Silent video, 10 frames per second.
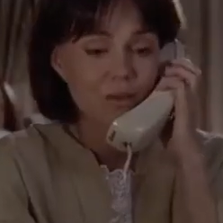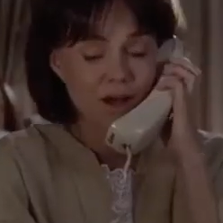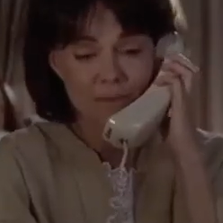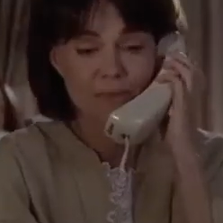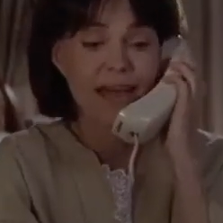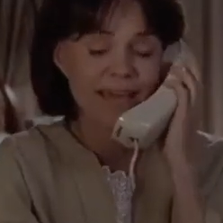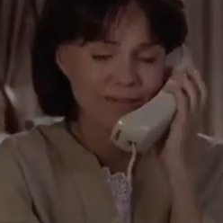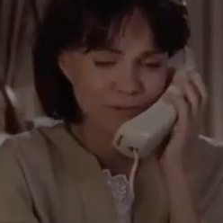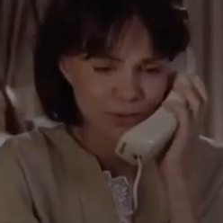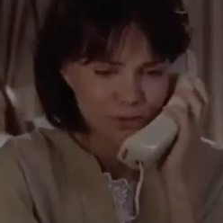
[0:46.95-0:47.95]
Well, I
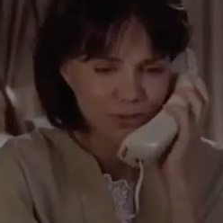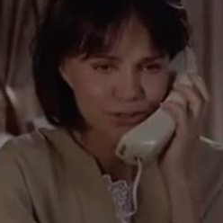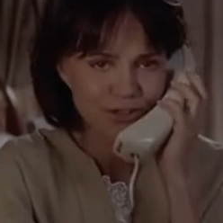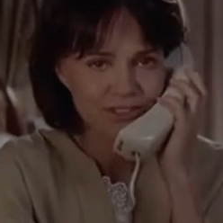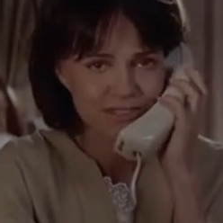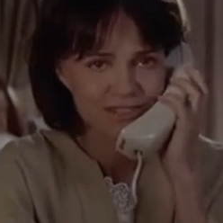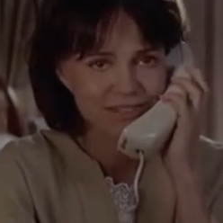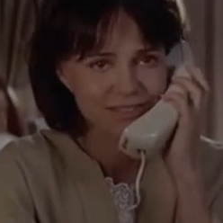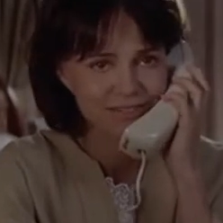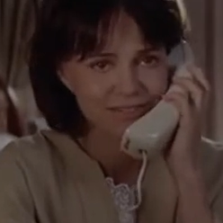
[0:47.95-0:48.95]
have two girls.
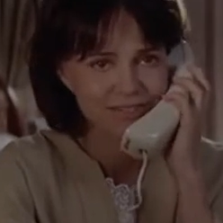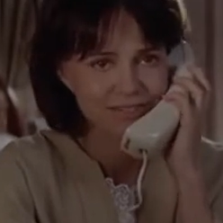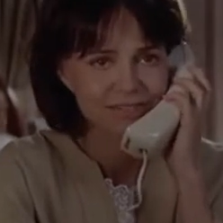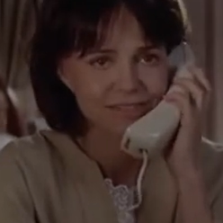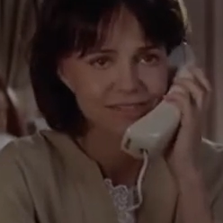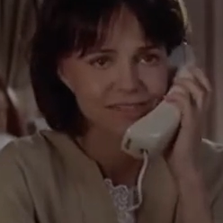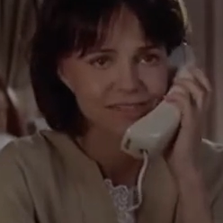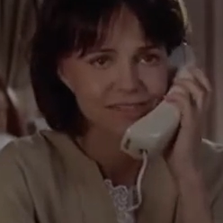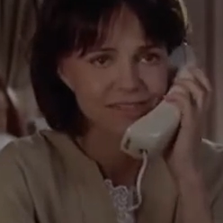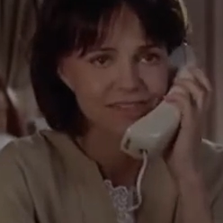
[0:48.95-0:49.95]
Oh, two
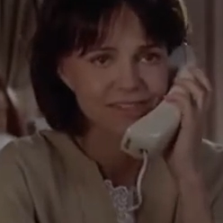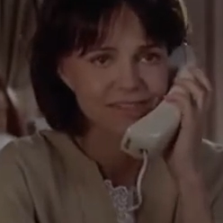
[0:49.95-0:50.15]
precious